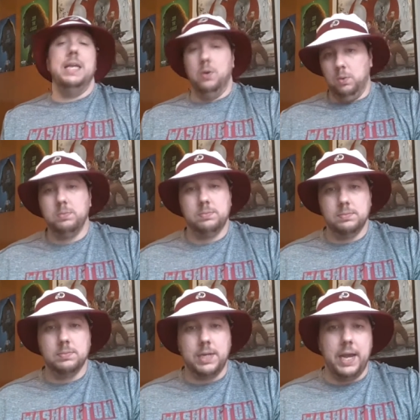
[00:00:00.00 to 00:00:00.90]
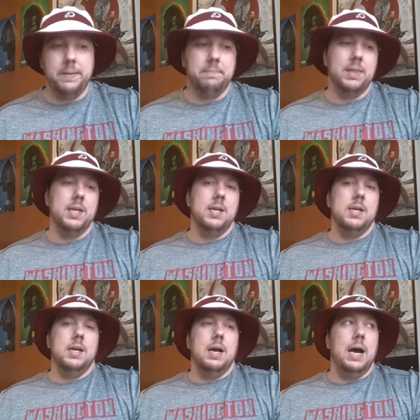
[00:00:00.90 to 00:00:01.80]
deal. Okay,
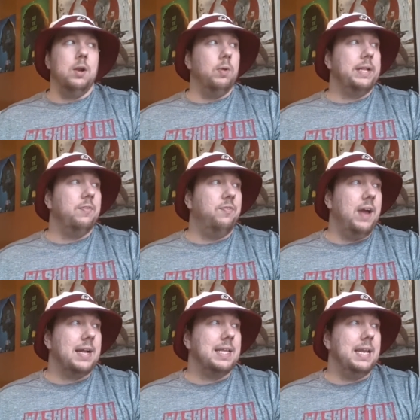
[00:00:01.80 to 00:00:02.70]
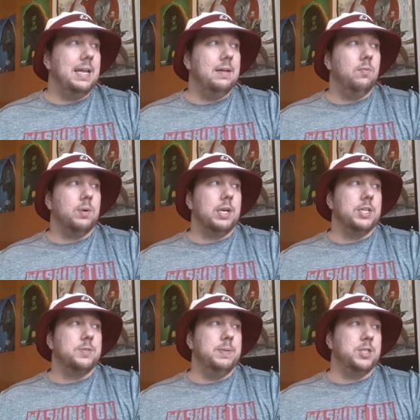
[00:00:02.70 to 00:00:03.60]
I don't like the fact that we're
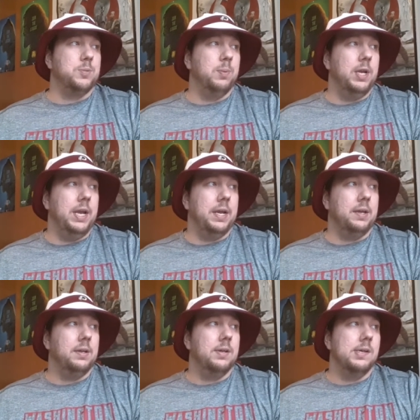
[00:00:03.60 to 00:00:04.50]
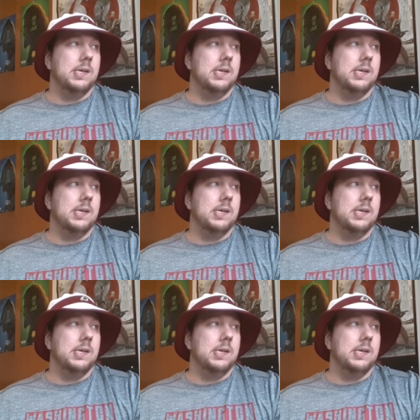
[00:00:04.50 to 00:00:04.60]
gonna be splitting